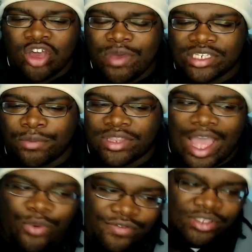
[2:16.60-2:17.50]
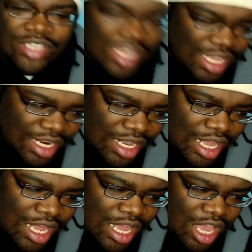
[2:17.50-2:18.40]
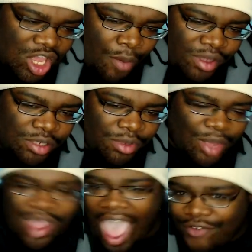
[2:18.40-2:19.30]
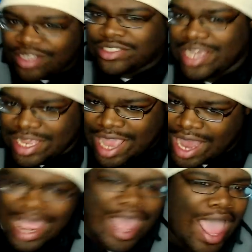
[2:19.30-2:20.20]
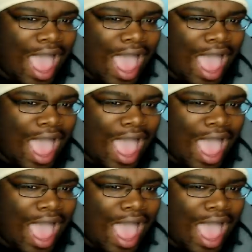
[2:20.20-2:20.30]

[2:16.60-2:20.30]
It could be someone that we've seen. It could be someone that we haven't seen yet.